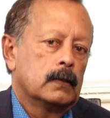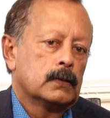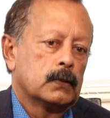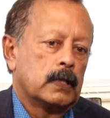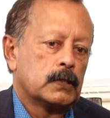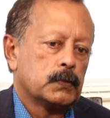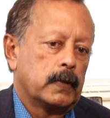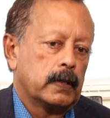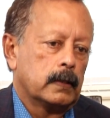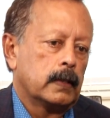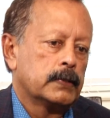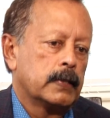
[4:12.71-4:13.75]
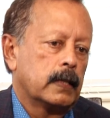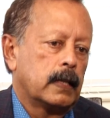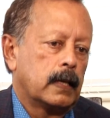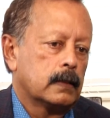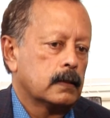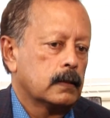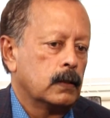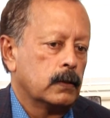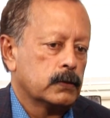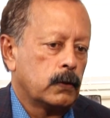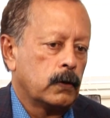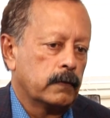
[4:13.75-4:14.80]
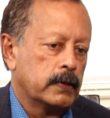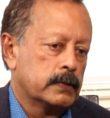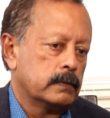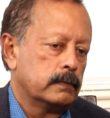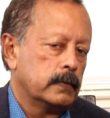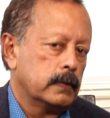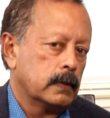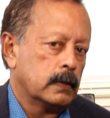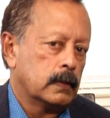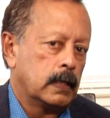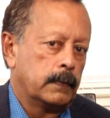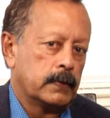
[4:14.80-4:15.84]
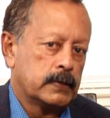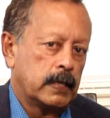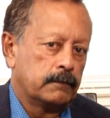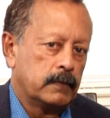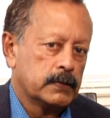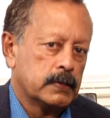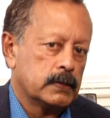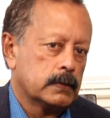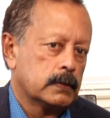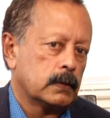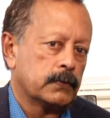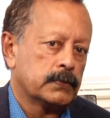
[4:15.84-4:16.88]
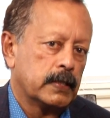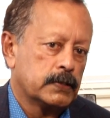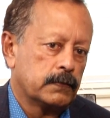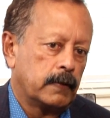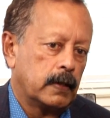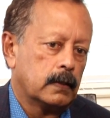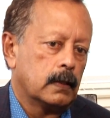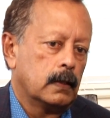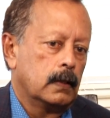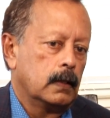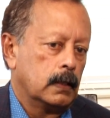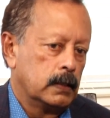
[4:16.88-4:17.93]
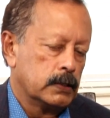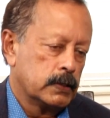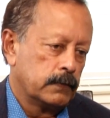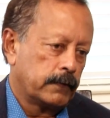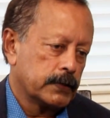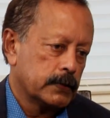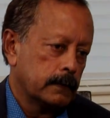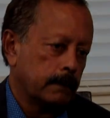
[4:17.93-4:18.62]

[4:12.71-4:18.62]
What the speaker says: So that's why they say that always keep a safe distance of 6 feet in this infection.